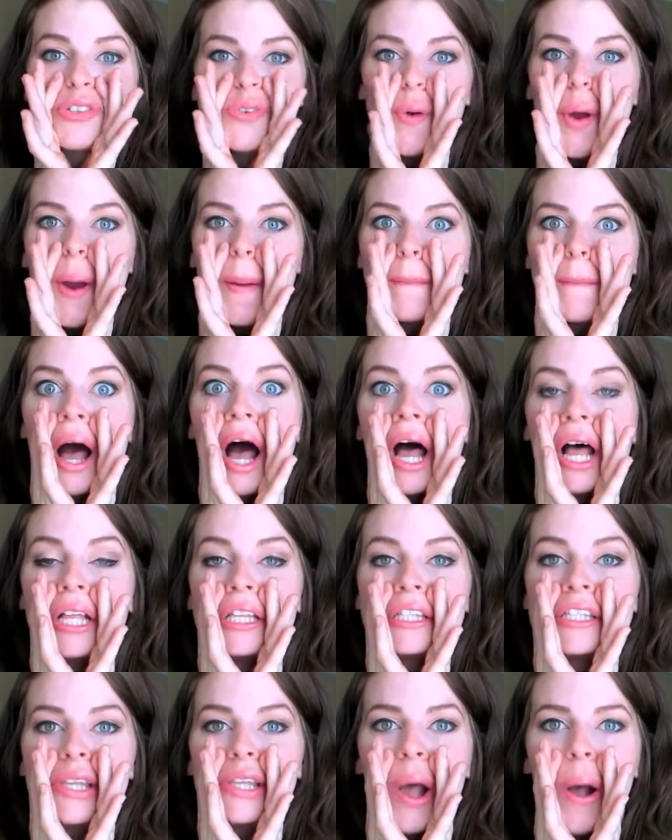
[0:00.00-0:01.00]
short
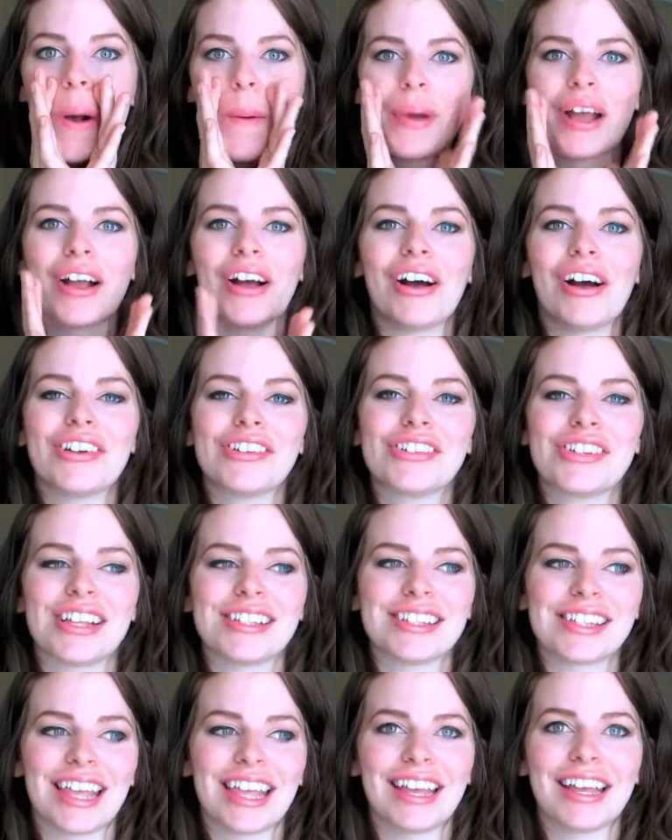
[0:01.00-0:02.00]
months. Oh my gosh,
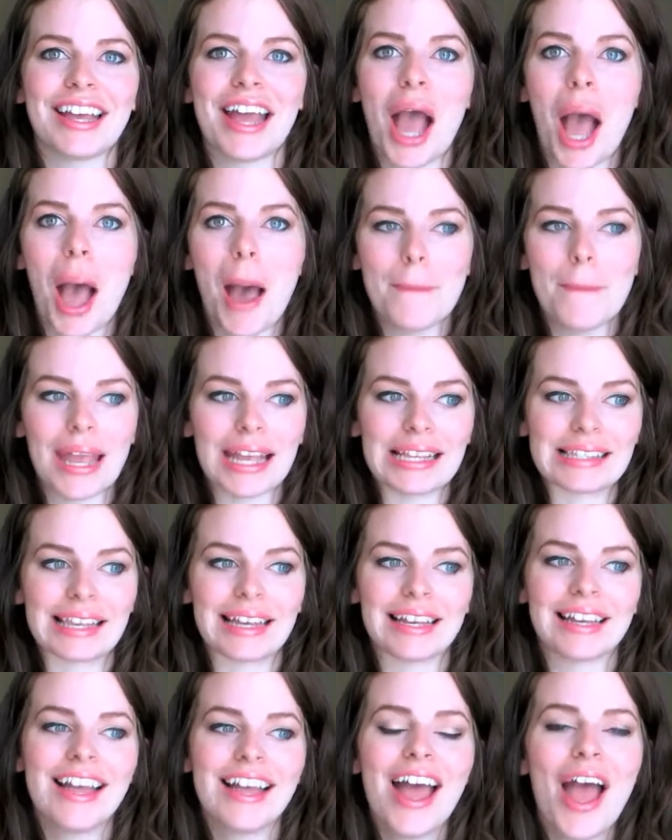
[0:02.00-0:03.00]
that's like
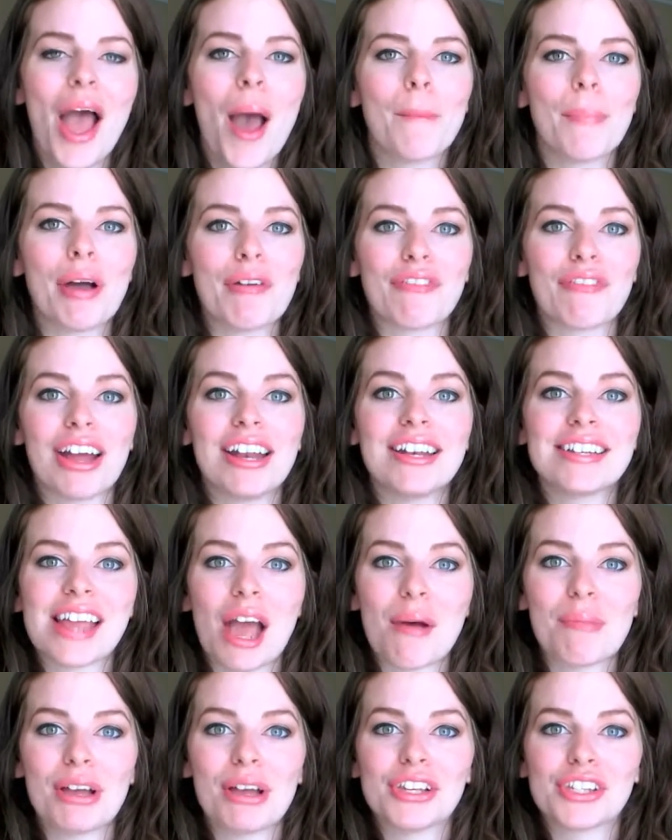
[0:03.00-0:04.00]
amazing. My friend
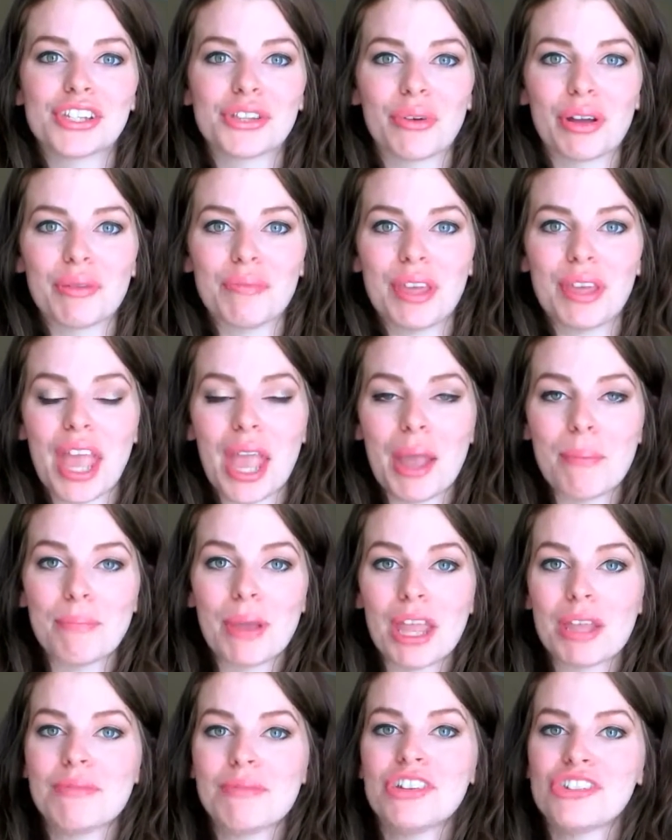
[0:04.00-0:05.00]
Emma is throwing me a
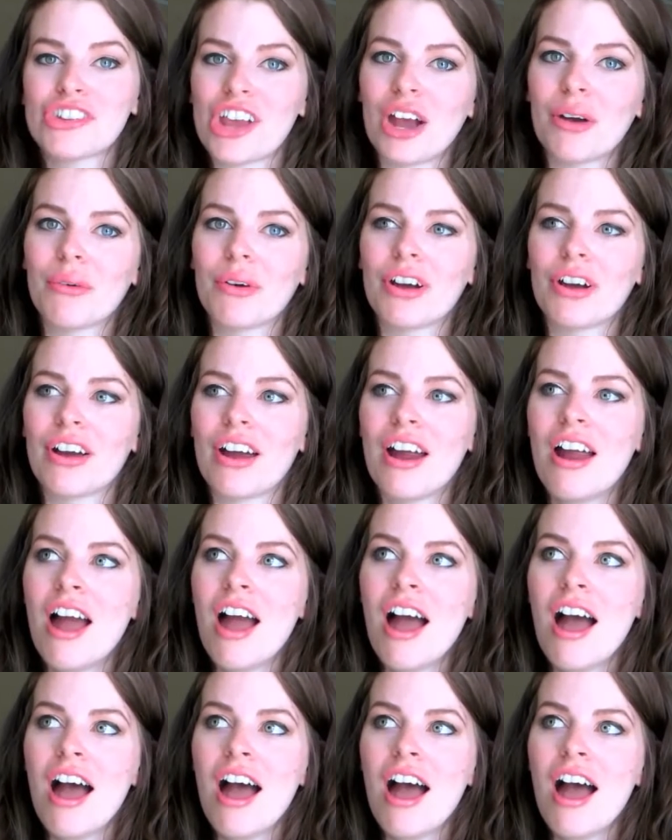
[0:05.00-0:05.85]
baby shower